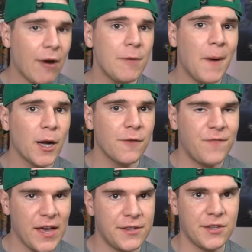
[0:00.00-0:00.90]
Harry Potter
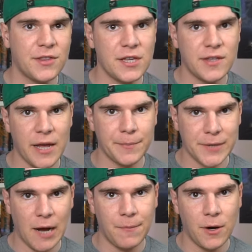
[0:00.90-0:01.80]
faces the same
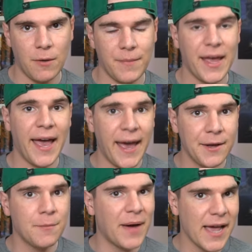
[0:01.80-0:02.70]
problem,
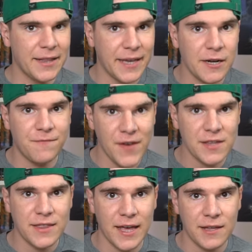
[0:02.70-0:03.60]
and my idea to
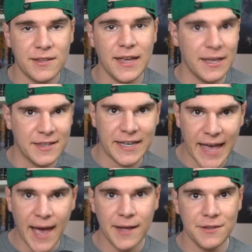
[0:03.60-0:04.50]
fix this is
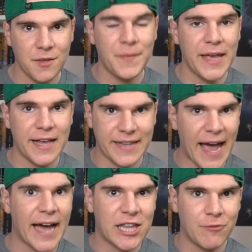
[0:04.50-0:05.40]
again to be as
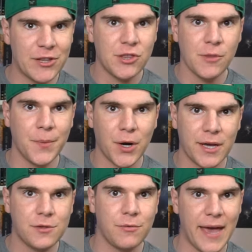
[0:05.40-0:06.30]
accurate to the book as you